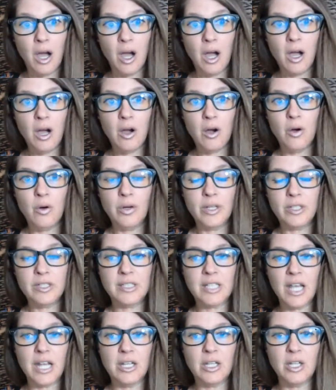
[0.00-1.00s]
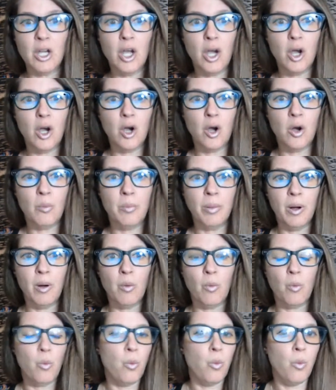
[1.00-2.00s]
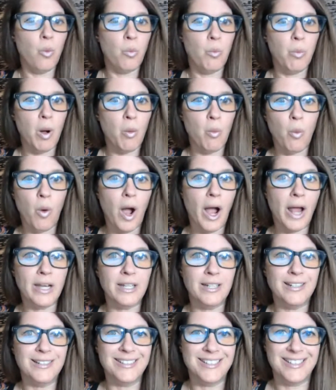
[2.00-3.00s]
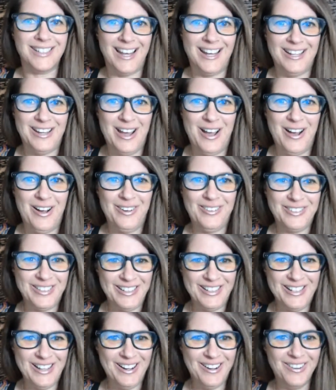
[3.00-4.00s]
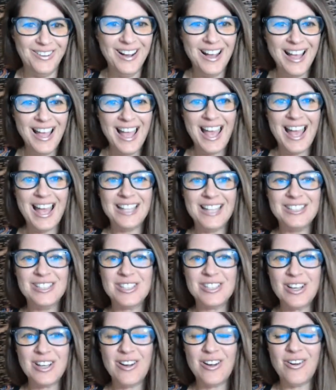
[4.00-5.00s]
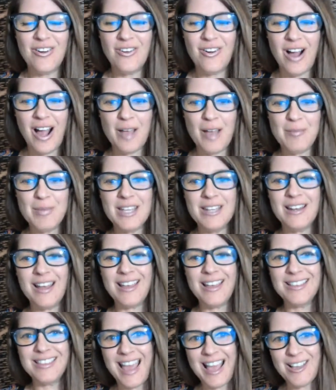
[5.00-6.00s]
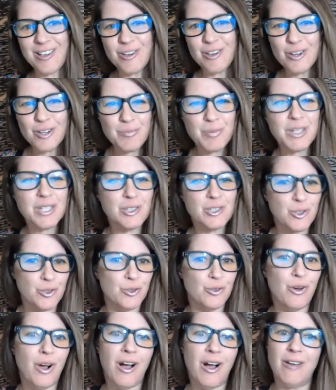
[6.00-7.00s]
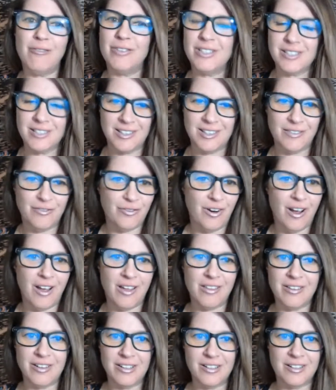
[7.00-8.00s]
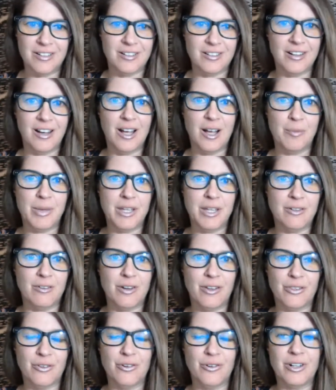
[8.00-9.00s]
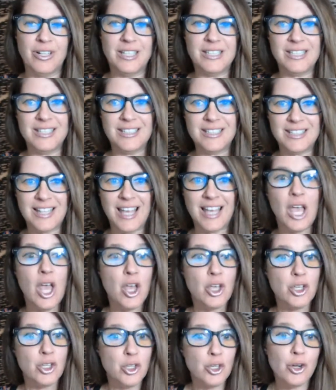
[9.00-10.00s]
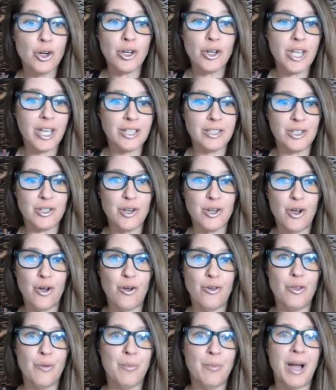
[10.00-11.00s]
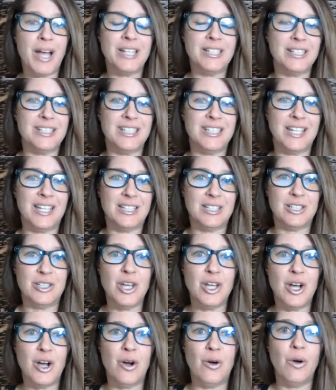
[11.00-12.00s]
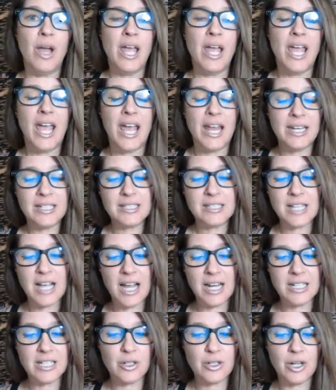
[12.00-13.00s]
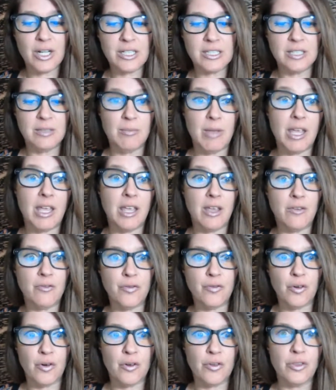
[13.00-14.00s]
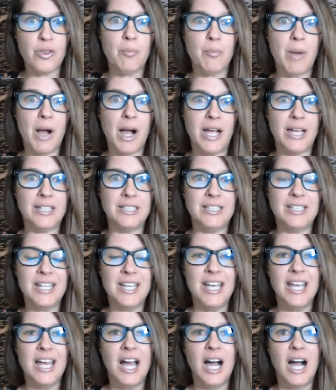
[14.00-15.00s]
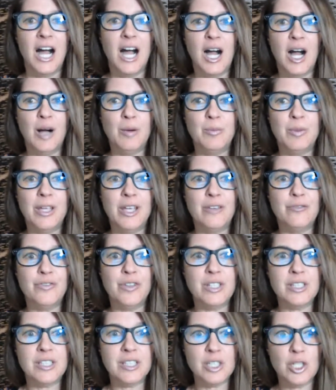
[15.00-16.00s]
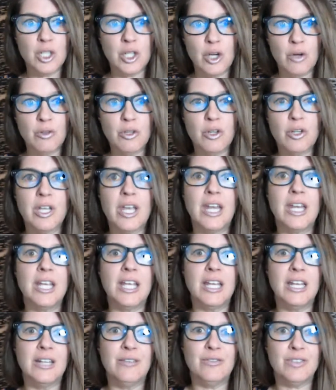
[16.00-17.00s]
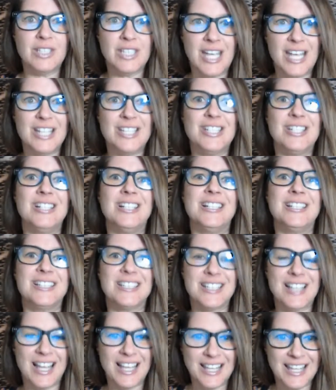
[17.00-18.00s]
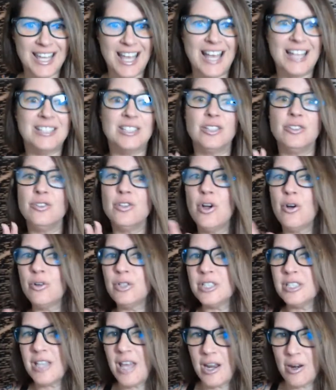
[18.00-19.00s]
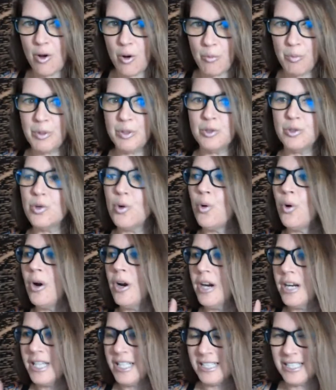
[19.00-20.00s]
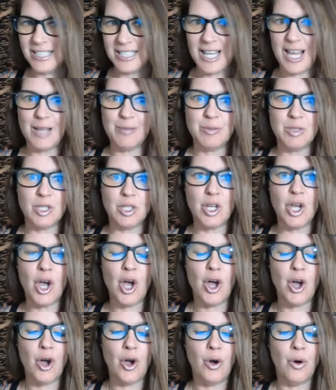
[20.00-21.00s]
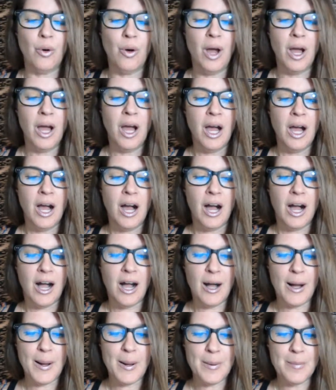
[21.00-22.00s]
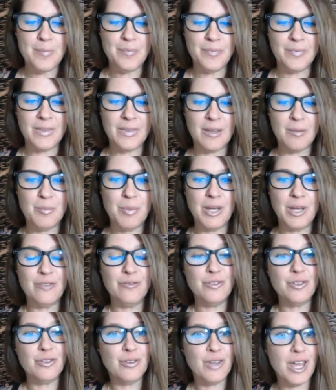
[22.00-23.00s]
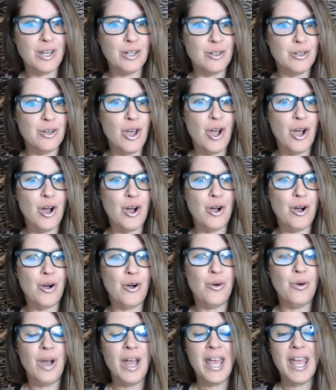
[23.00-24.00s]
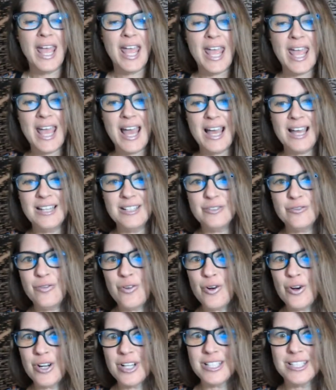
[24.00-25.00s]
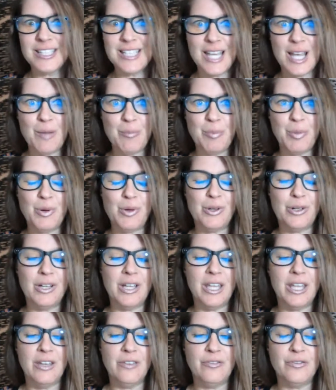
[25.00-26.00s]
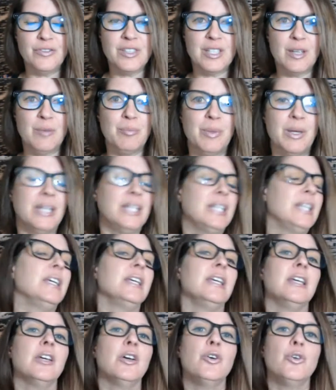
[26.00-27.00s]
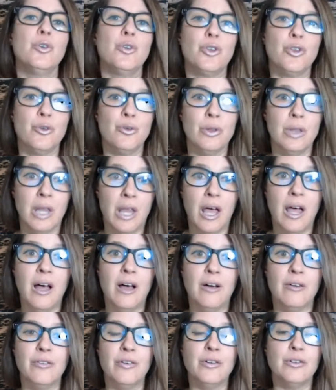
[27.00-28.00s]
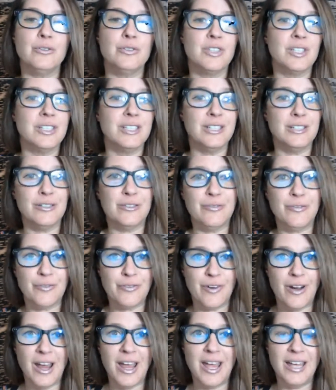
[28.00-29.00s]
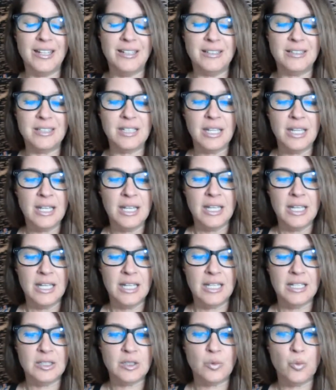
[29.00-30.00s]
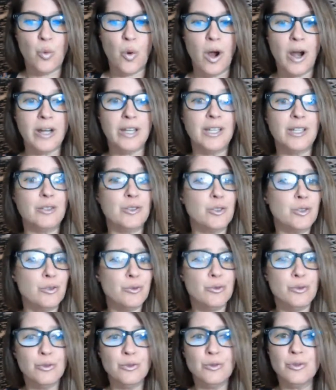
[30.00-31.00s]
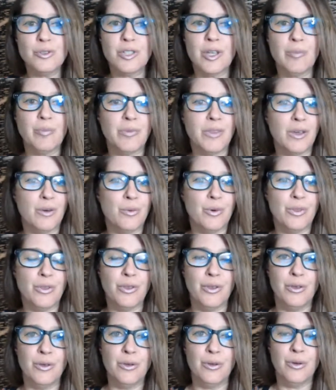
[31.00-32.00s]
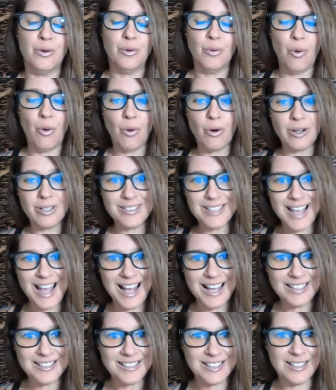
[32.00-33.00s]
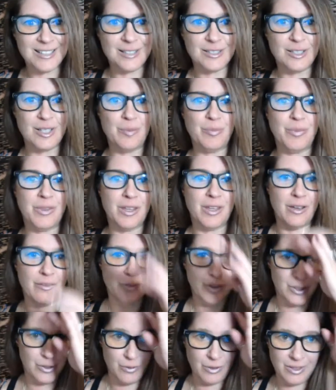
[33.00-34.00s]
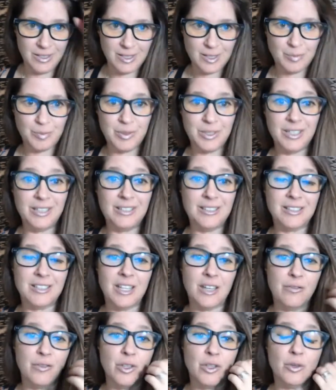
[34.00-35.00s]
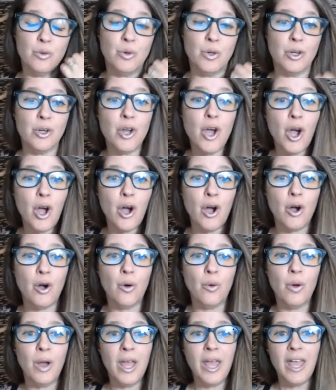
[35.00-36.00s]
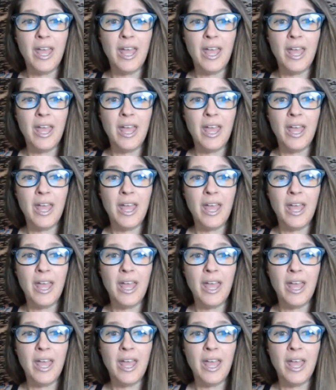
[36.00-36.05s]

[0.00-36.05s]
oh, it said no, but why did it say no, you know? And so, I mean, and that could be true, obviously, for other inner authorities. It's like, you don't get to know, the mind doesn't get to know. And it's kind of crazy making for the mind. If it's, you know, you're getting an invitation and it's like, yes, you know, it's that open door and it's time to go. But if you get a no, and for example, if somebody who you love, who's a dear friend, is wanting to do something with you or is asking something of you and the spleen is giving you a no,